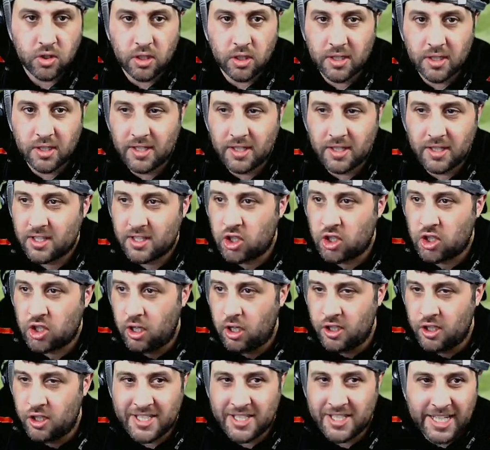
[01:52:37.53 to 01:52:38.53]

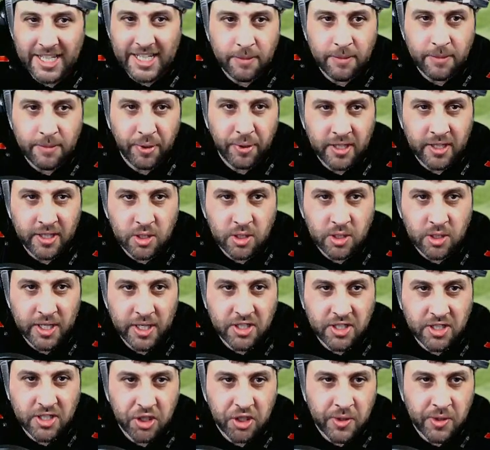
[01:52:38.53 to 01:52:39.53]
Scotland deep in the
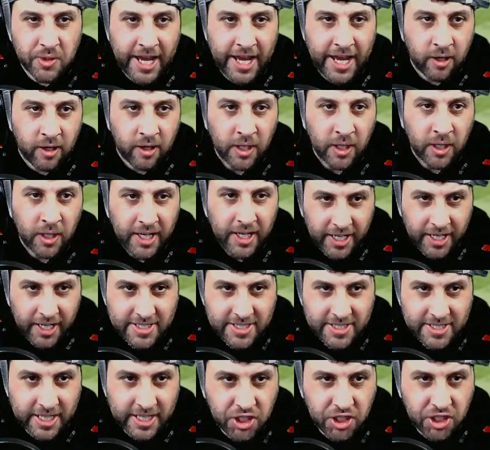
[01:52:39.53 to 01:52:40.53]
22 now as they
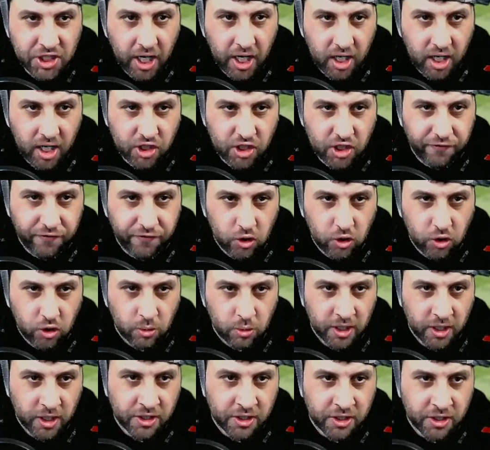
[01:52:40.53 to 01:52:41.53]
charge
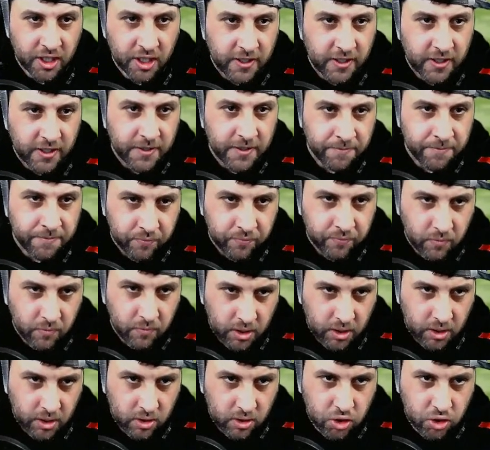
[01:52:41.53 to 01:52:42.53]
forward.
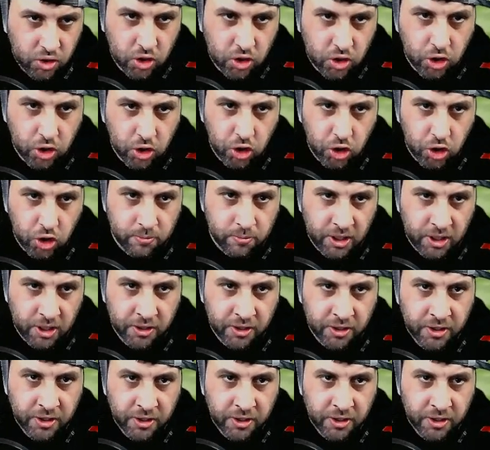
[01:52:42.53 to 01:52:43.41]
Schoeman.